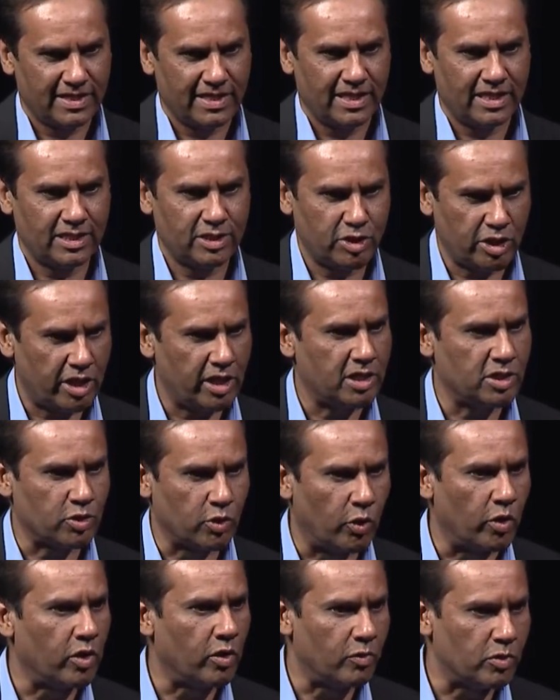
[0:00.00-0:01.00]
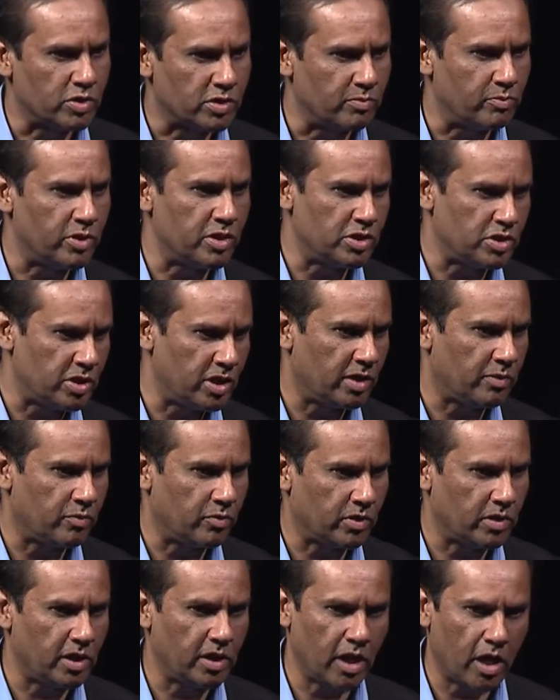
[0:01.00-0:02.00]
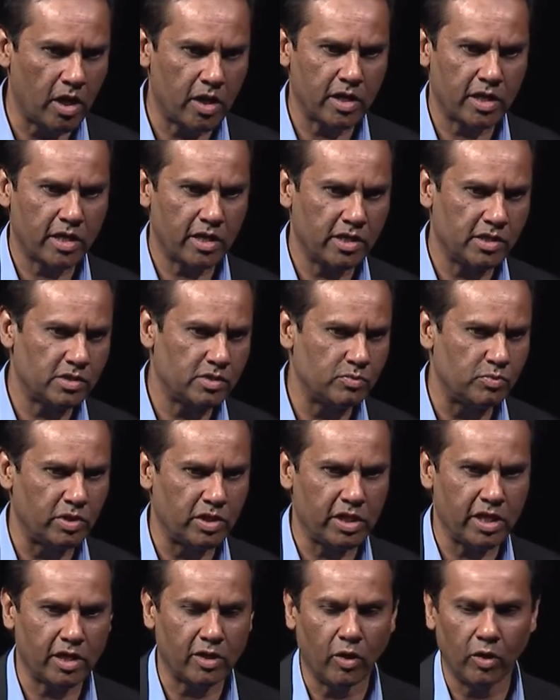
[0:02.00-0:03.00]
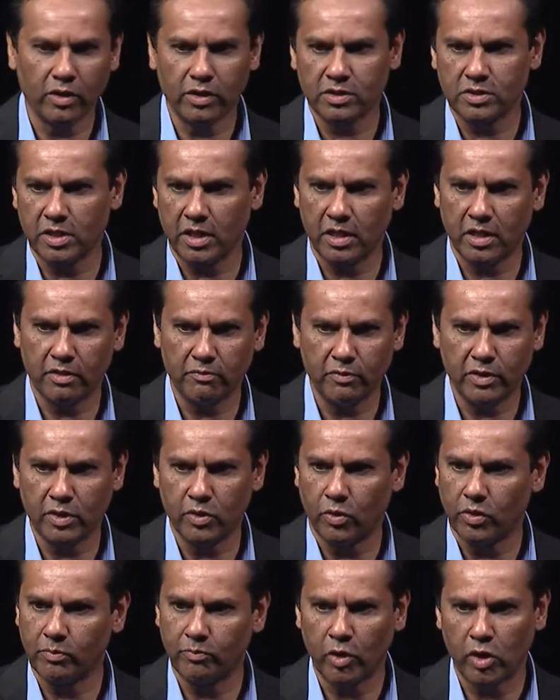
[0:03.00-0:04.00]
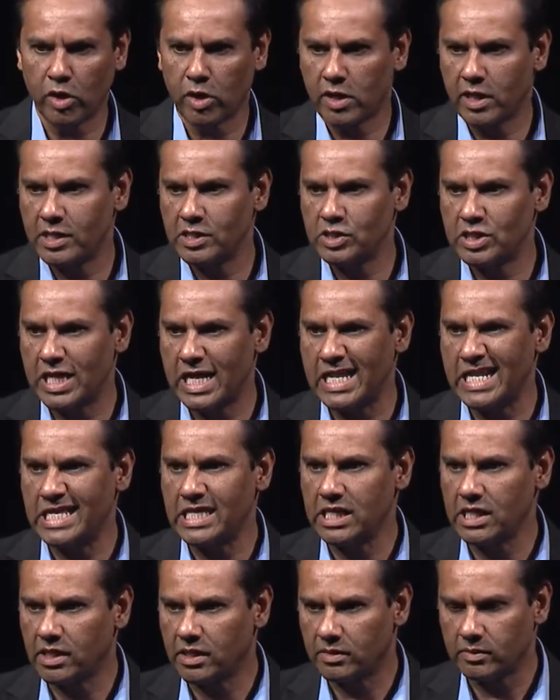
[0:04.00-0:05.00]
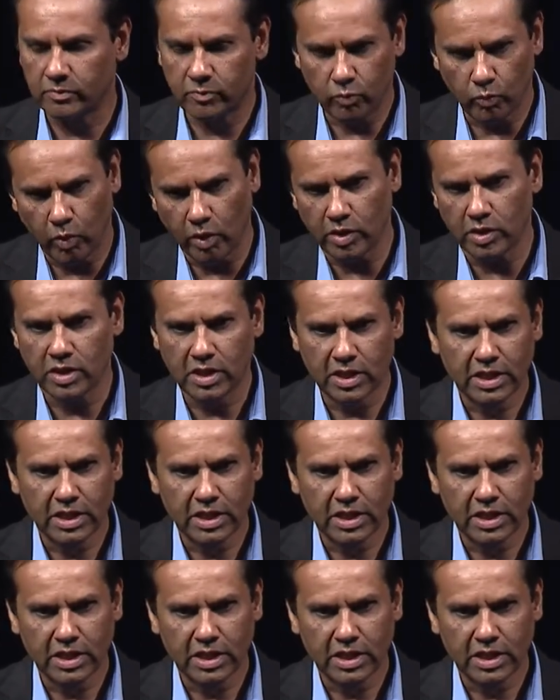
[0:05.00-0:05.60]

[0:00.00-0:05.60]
This data is going over somebody's network. In our case, we take all this data, we don't monetize anything, one.